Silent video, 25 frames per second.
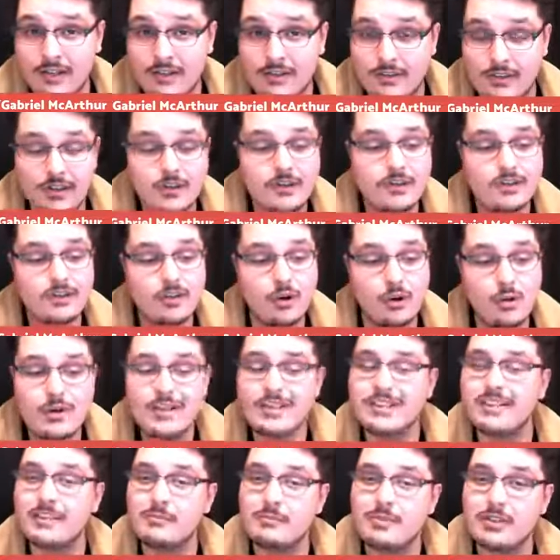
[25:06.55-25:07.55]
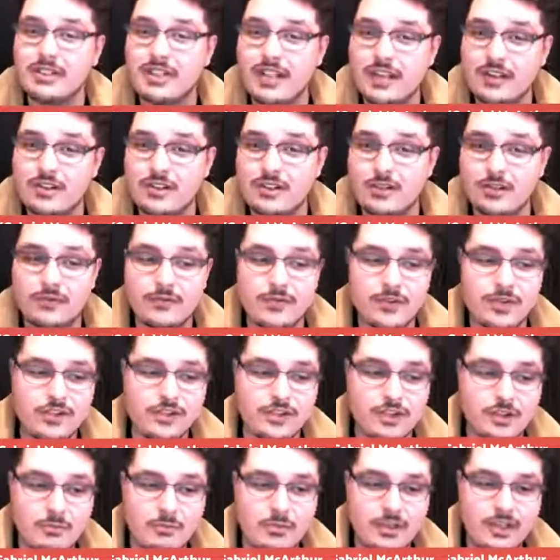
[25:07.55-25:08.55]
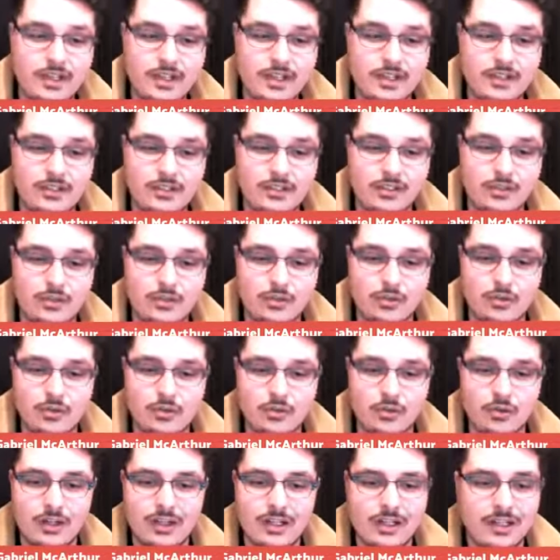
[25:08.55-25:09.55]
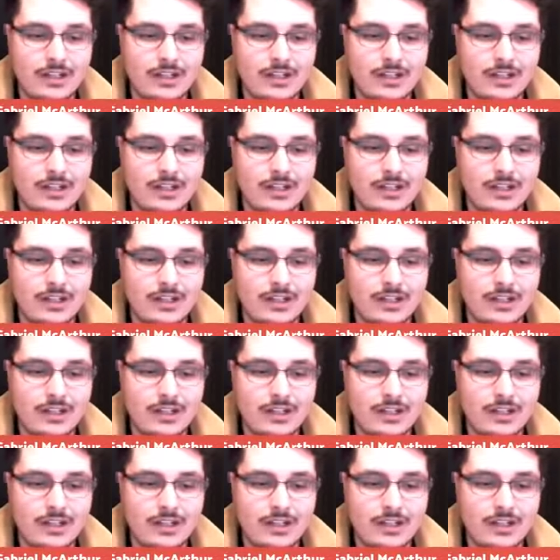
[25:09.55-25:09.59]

There is always the potential for somebody to